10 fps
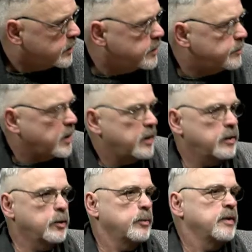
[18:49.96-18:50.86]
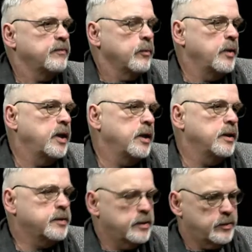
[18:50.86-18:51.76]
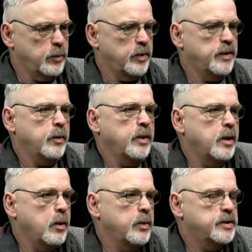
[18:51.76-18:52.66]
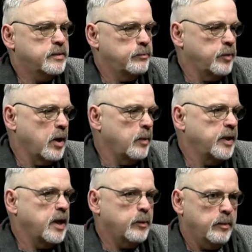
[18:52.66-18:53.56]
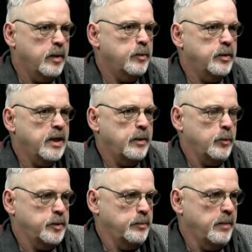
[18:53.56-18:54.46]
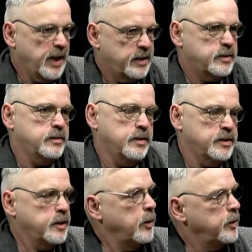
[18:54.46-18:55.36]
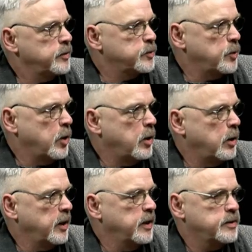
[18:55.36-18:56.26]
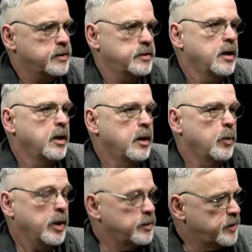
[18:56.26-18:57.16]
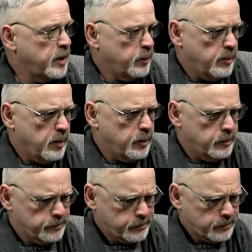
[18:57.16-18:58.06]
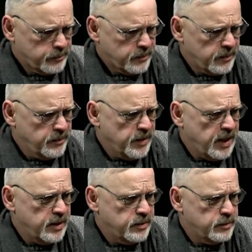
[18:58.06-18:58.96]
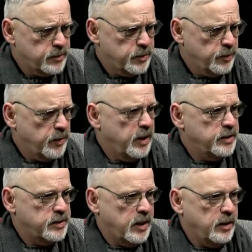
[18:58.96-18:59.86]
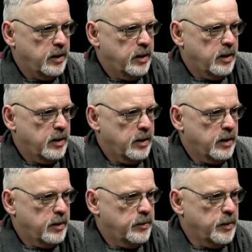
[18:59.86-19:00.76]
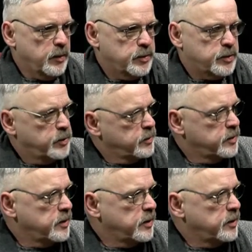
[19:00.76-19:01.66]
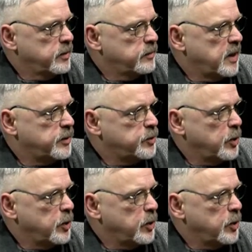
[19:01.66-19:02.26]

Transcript: kind of tipped on it a little bit for me is the one thing we always probably got to remember, and that what makes this area strong is we also got to remember that two things, that those students at the